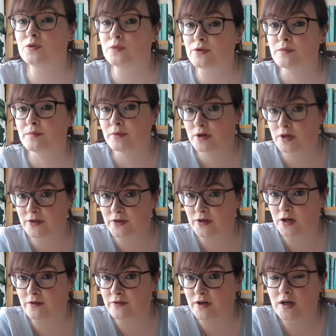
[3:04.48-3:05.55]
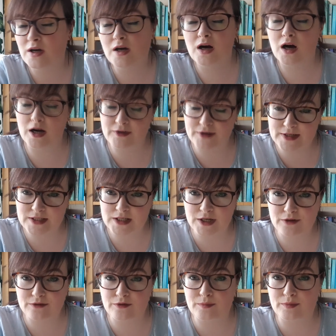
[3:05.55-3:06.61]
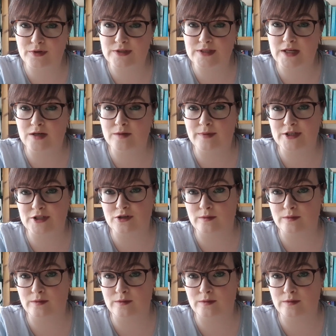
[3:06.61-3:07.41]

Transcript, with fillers: with a book on the cover, I read Diary of a Bookseller by Sean